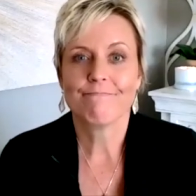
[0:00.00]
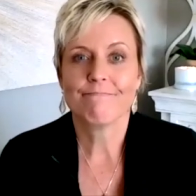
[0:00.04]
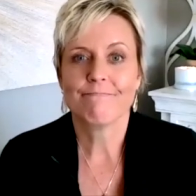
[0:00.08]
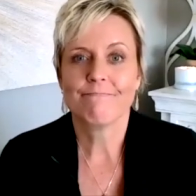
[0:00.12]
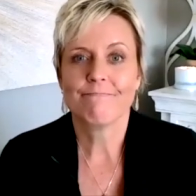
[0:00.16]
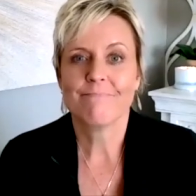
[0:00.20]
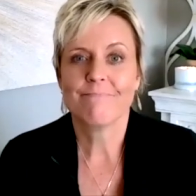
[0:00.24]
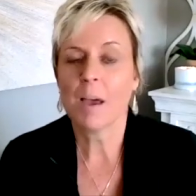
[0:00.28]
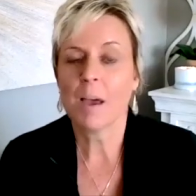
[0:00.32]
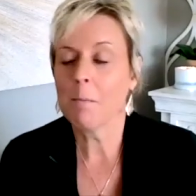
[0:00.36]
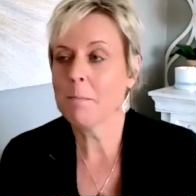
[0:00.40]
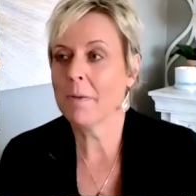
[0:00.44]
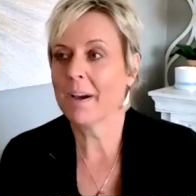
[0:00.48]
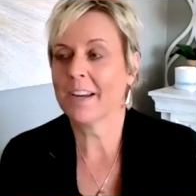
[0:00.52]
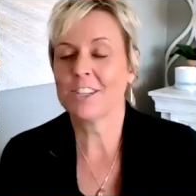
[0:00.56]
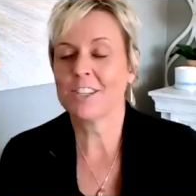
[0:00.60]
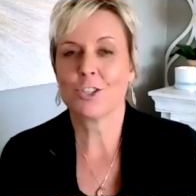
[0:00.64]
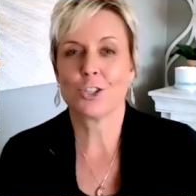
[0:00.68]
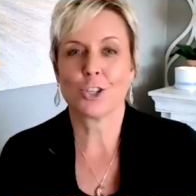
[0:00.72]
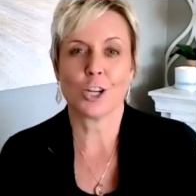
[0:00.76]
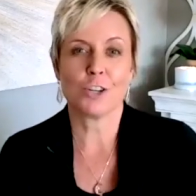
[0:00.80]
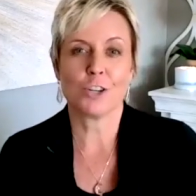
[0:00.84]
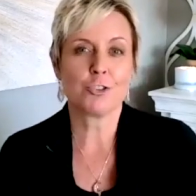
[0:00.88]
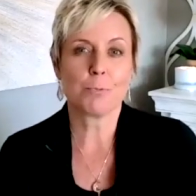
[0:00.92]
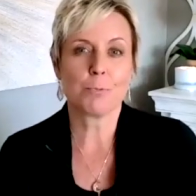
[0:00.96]
not my
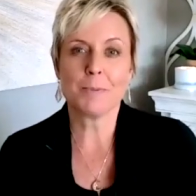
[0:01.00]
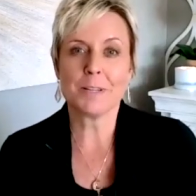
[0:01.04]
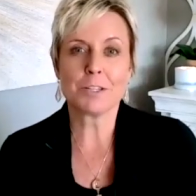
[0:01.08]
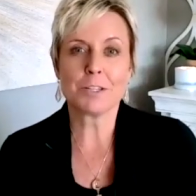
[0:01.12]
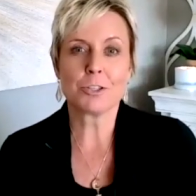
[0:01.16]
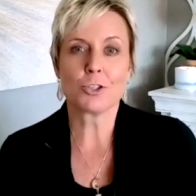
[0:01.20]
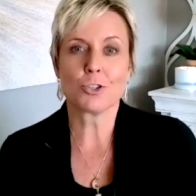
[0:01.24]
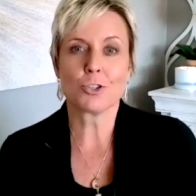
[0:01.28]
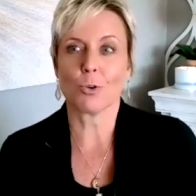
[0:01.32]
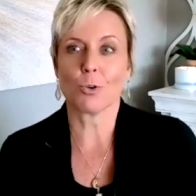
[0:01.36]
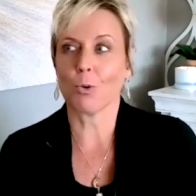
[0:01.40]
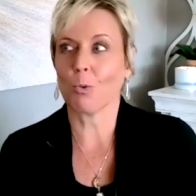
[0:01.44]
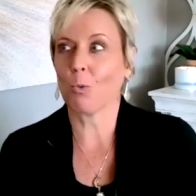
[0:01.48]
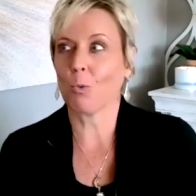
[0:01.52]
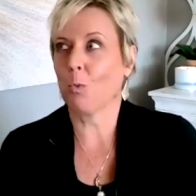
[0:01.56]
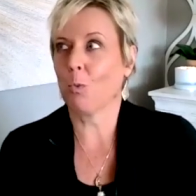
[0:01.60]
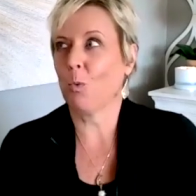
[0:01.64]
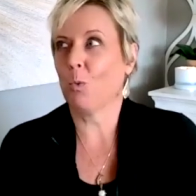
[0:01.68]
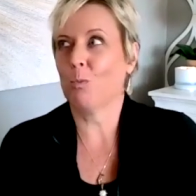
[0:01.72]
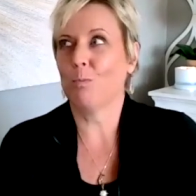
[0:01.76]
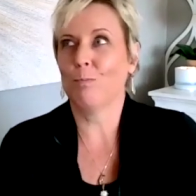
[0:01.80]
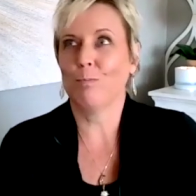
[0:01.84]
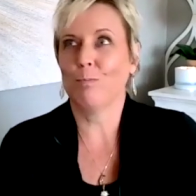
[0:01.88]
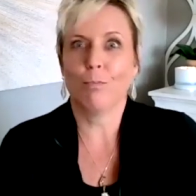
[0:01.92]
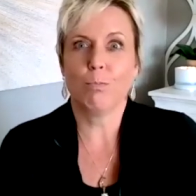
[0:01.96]
judgments or
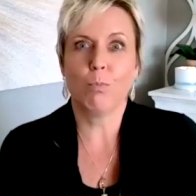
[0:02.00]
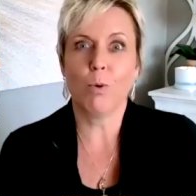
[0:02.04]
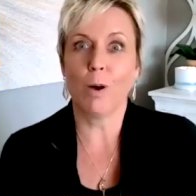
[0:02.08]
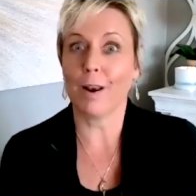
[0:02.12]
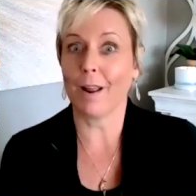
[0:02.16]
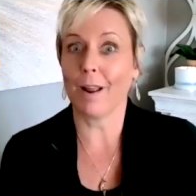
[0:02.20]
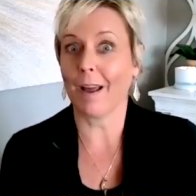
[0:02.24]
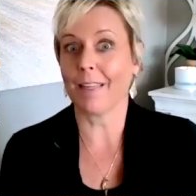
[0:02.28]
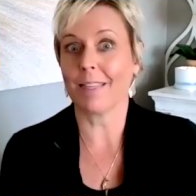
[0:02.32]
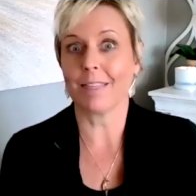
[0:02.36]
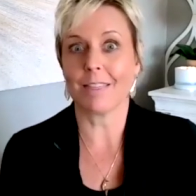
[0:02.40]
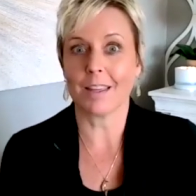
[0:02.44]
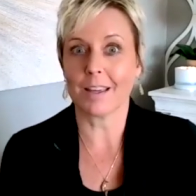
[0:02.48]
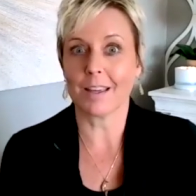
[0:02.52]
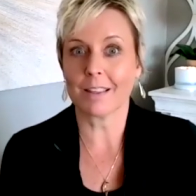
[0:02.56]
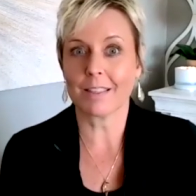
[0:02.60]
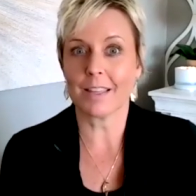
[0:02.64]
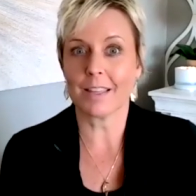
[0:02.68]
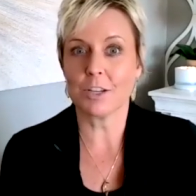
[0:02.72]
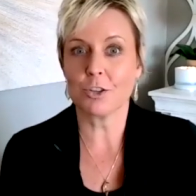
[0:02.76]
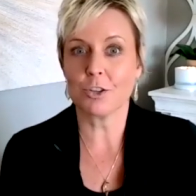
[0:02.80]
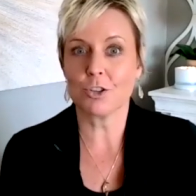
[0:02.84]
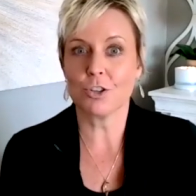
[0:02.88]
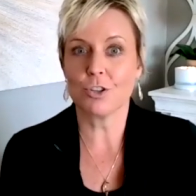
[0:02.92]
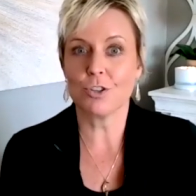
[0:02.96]
what I think they
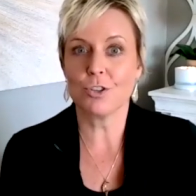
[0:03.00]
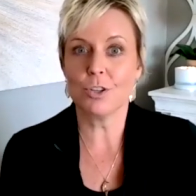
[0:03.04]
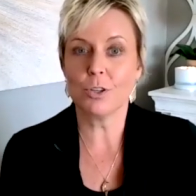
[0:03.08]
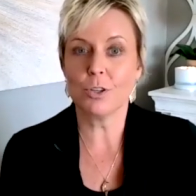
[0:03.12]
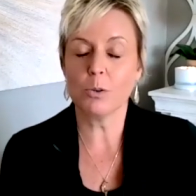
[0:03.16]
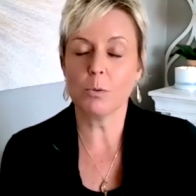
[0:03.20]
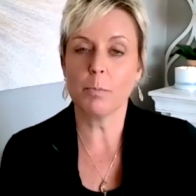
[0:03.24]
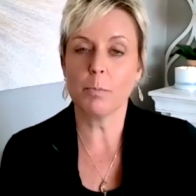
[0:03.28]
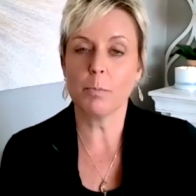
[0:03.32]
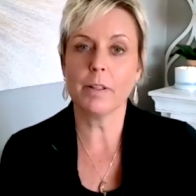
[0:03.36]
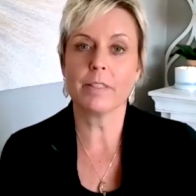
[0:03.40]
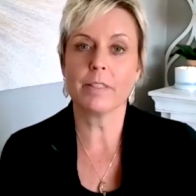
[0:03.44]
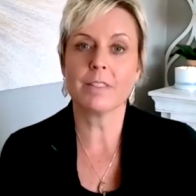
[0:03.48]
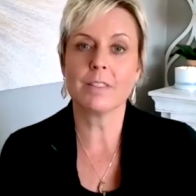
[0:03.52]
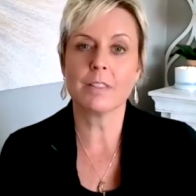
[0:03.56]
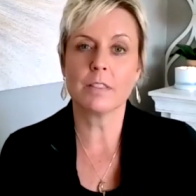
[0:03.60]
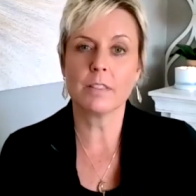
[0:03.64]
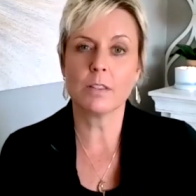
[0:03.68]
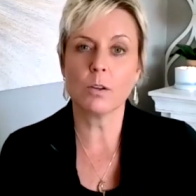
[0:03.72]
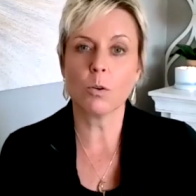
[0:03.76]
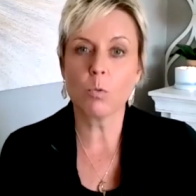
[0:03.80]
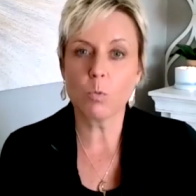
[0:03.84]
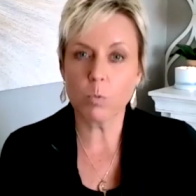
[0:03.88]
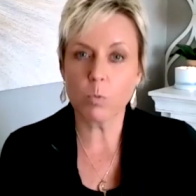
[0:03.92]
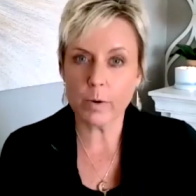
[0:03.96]
should do, but
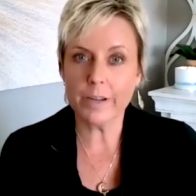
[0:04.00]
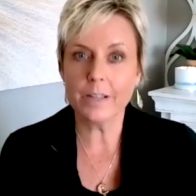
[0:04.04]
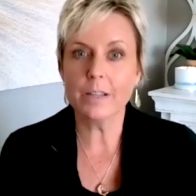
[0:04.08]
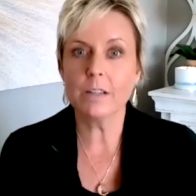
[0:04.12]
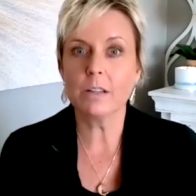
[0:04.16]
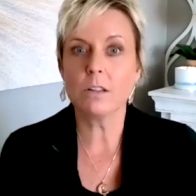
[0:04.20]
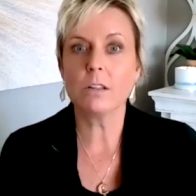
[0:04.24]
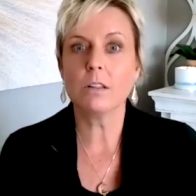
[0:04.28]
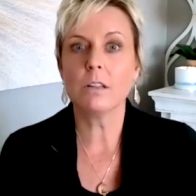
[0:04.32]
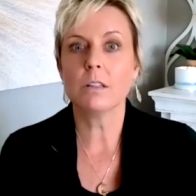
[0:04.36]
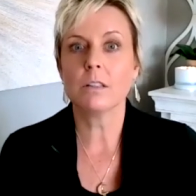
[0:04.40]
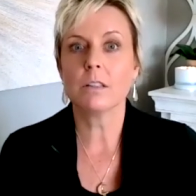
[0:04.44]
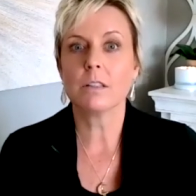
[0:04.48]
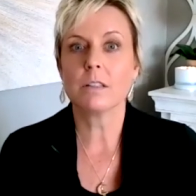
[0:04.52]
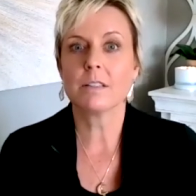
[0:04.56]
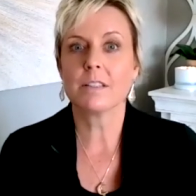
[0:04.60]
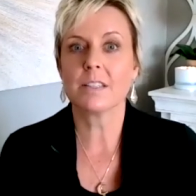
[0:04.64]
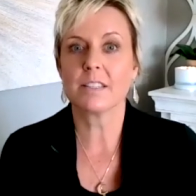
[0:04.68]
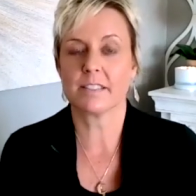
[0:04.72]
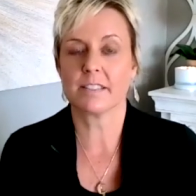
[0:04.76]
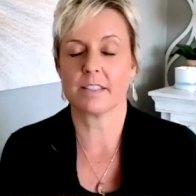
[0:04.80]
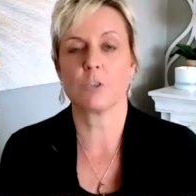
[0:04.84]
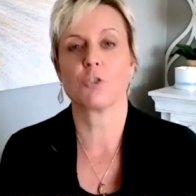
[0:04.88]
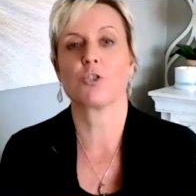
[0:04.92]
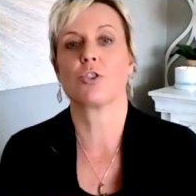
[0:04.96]
the real
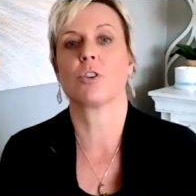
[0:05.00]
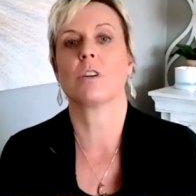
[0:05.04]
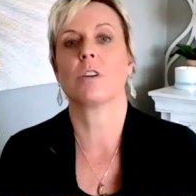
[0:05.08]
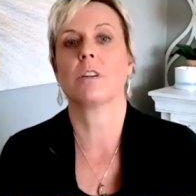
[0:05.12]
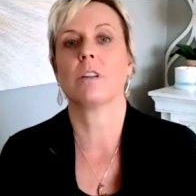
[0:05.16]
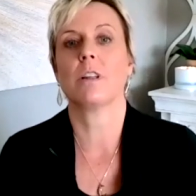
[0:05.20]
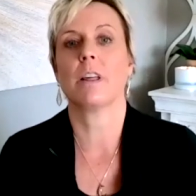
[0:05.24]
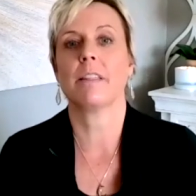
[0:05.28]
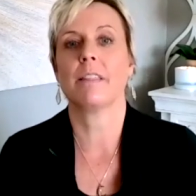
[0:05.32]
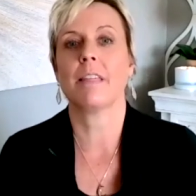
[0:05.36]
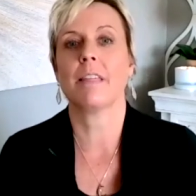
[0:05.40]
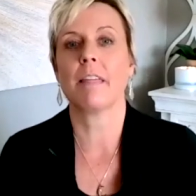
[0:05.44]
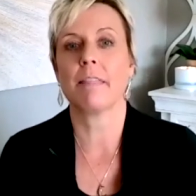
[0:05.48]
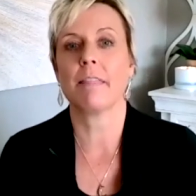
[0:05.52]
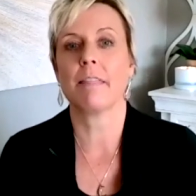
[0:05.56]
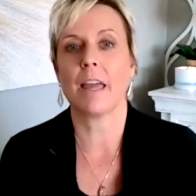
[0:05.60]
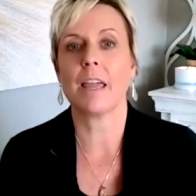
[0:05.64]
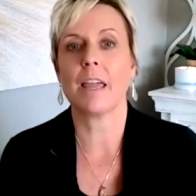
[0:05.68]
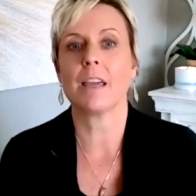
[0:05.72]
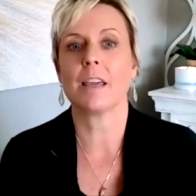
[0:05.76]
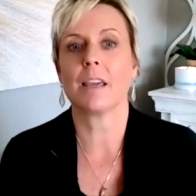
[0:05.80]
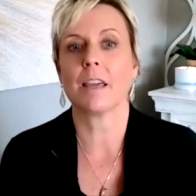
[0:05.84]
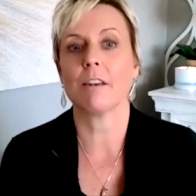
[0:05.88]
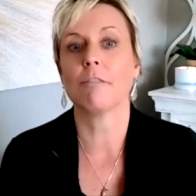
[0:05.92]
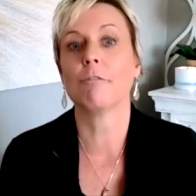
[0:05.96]
decision that they
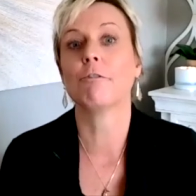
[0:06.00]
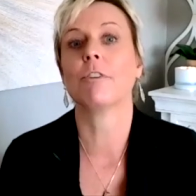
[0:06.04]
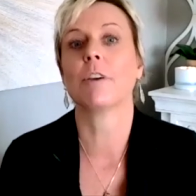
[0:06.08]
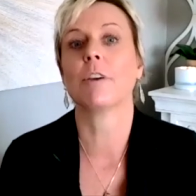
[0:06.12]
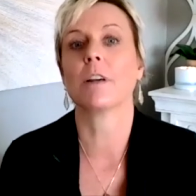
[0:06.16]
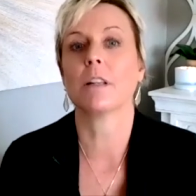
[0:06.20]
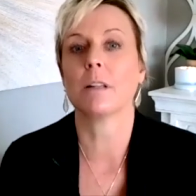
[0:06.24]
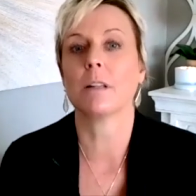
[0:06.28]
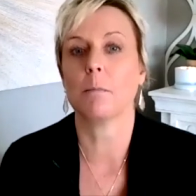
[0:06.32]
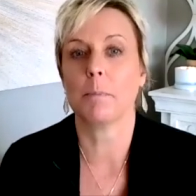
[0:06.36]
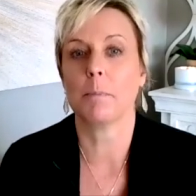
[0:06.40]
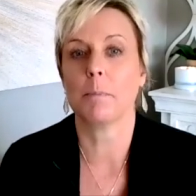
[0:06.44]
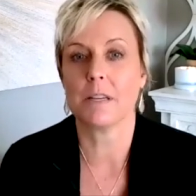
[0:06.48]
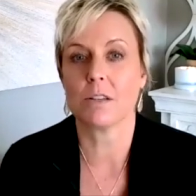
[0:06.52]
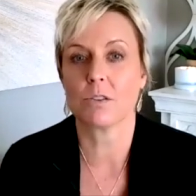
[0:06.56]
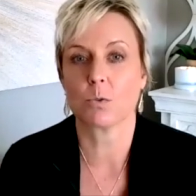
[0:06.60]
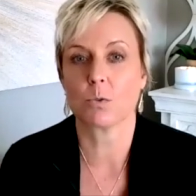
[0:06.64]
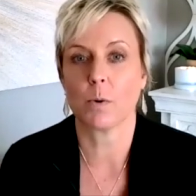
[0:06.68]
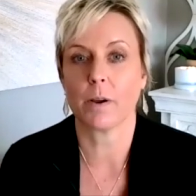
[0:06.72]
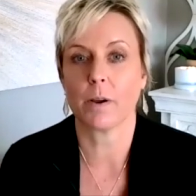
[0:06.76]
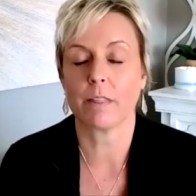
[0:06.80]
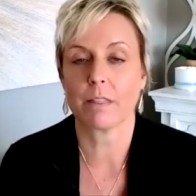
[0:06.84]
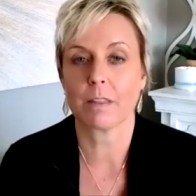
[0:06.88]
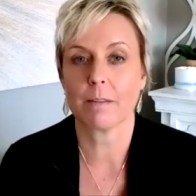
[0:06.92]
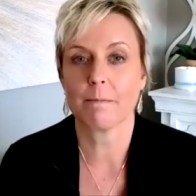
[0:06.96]
can feel at peace
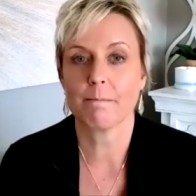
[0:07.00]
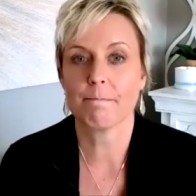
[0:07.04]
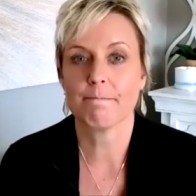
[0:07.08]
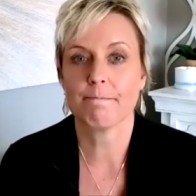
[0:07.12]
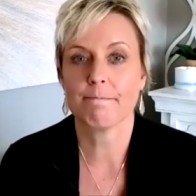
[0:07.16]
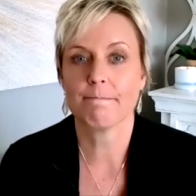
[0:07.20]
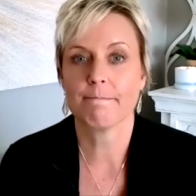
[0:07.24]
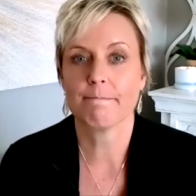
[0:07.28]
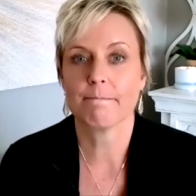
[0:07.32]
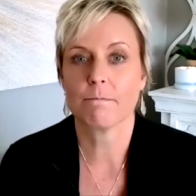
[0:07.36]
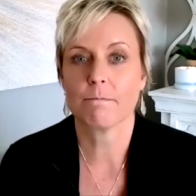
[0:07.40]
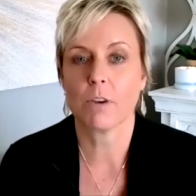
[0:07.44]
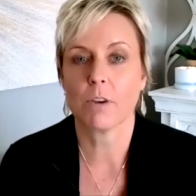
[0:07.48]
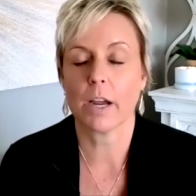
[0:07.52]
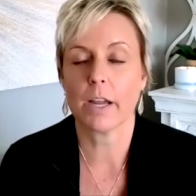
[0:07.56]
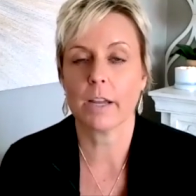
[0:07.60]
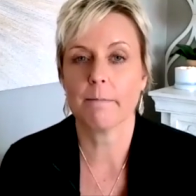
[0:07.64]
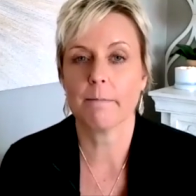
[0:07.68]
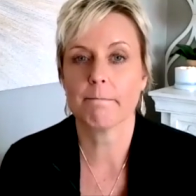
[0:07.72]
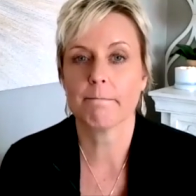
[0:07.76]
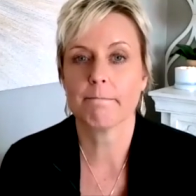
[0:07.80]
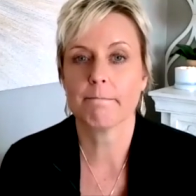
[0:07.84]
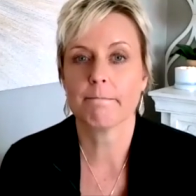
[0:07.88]
with, right?